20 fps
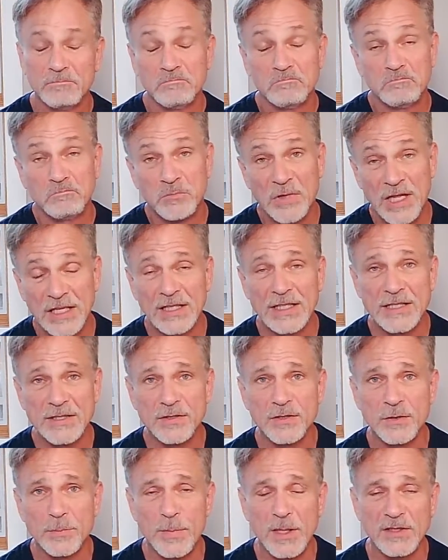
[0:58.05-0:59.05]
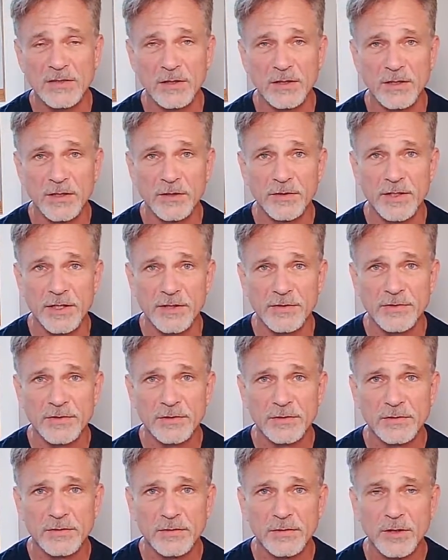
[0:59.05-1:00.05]
that leads to mental illness,
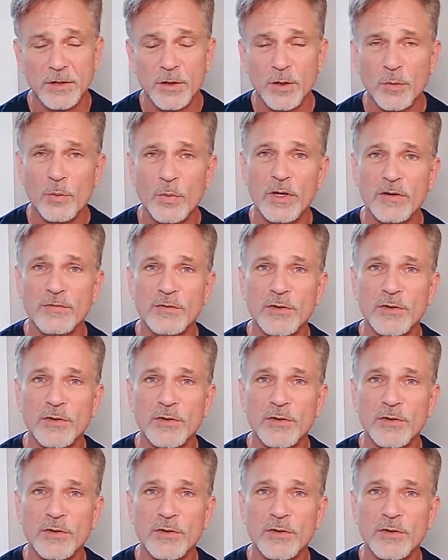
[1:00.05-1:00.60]
where for